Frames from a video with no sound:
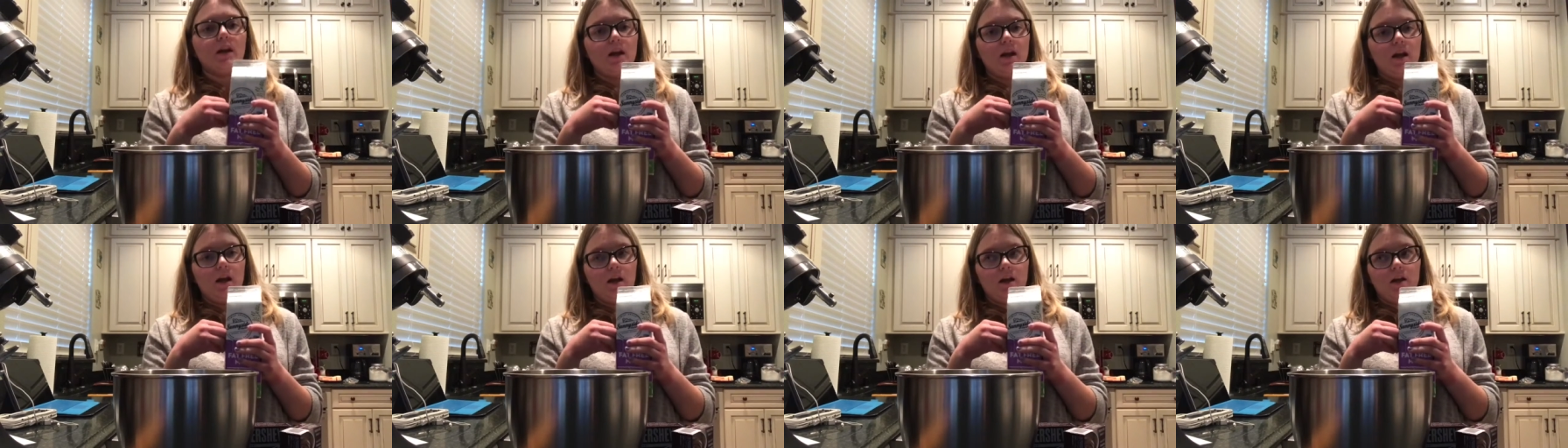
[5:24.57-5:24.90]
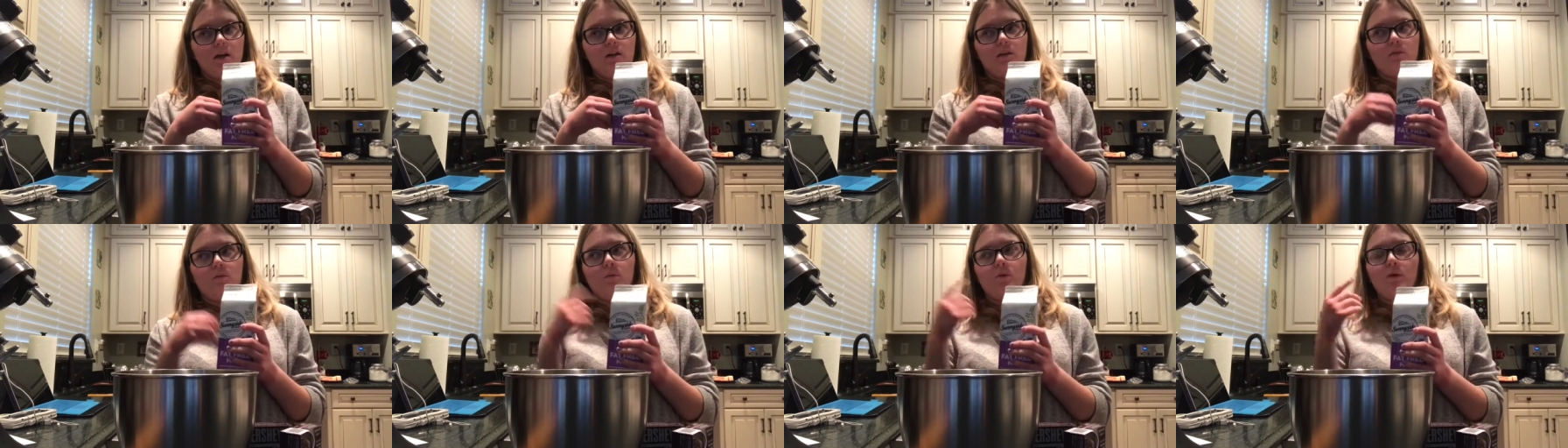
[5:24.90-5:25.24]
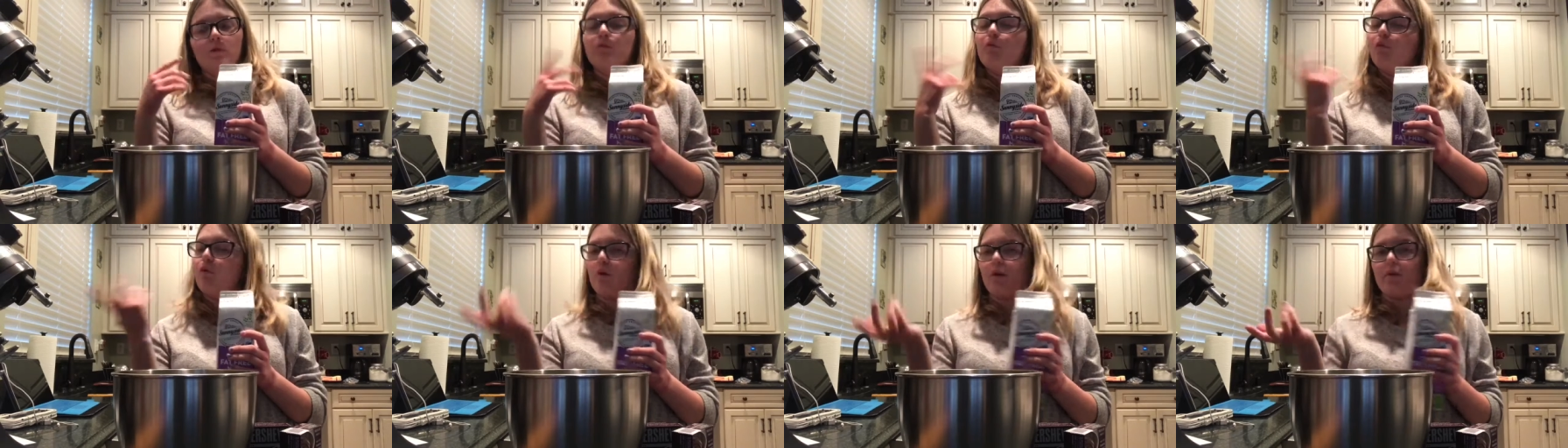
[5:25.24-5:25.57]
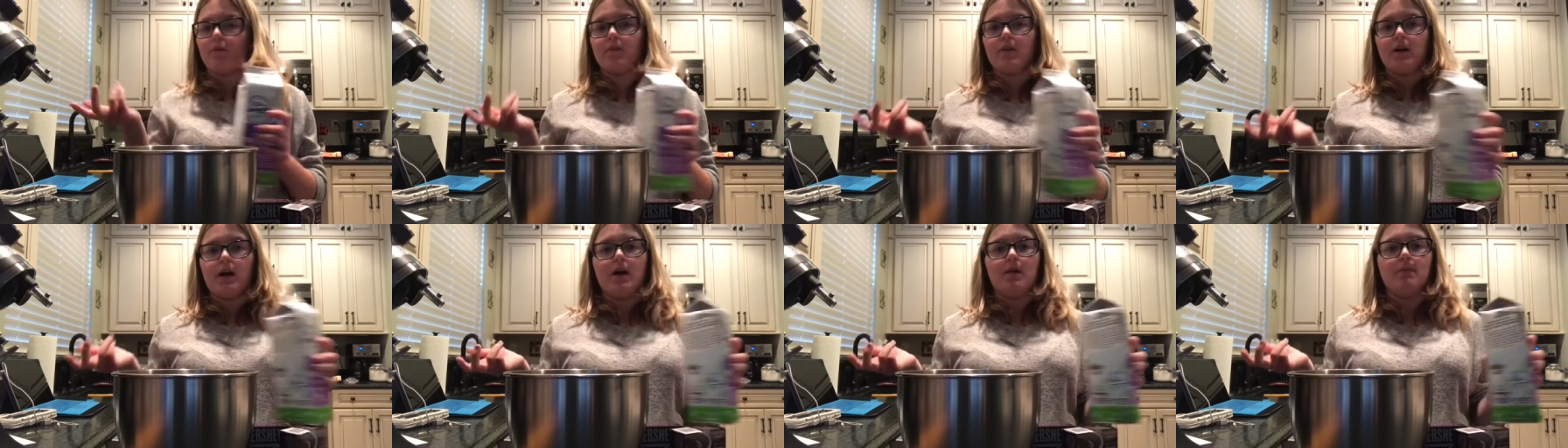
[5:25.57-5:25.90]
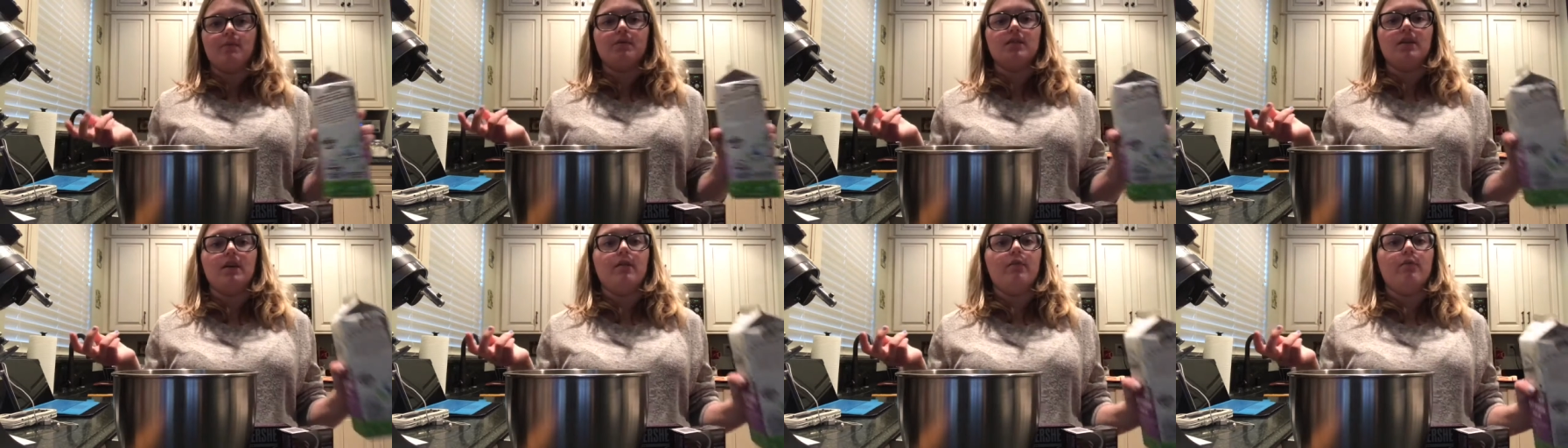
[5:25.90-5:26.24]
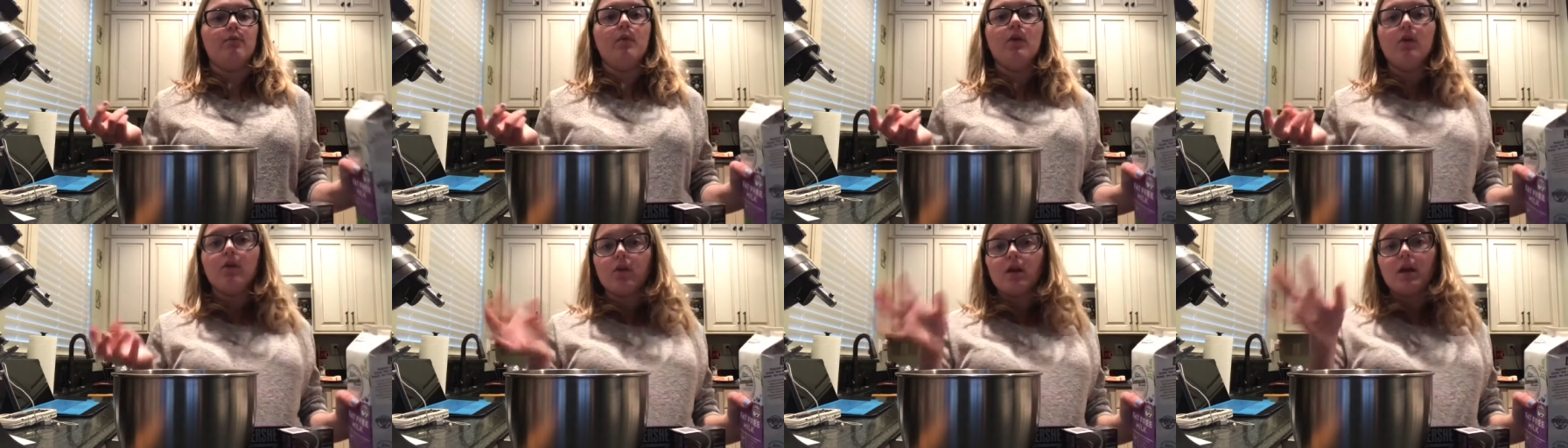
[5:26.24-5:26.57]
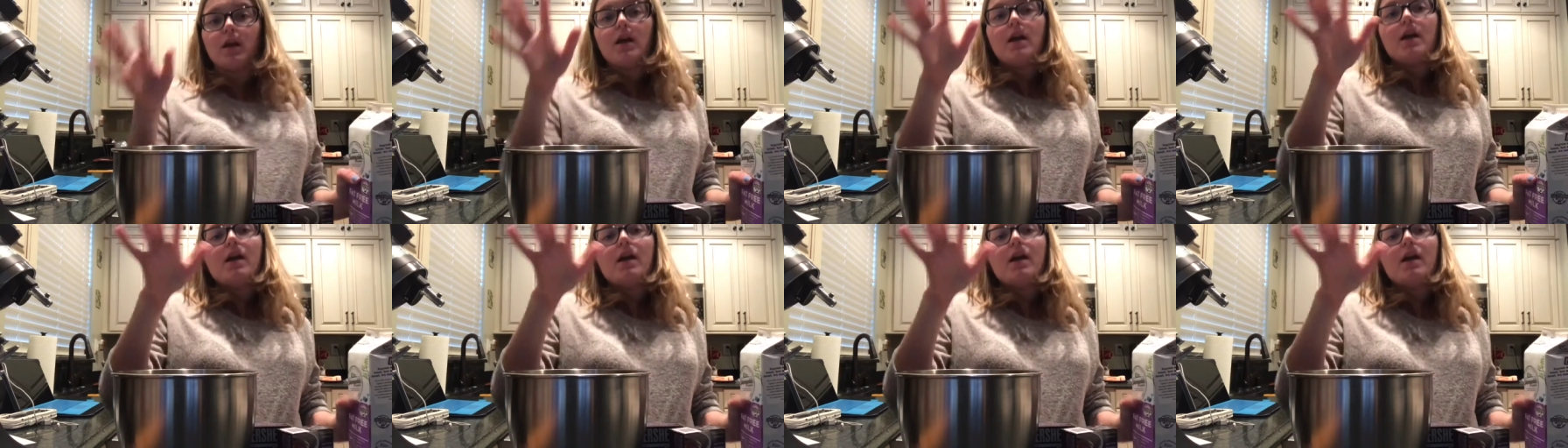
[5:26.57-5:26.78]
and 1/4 cups of milk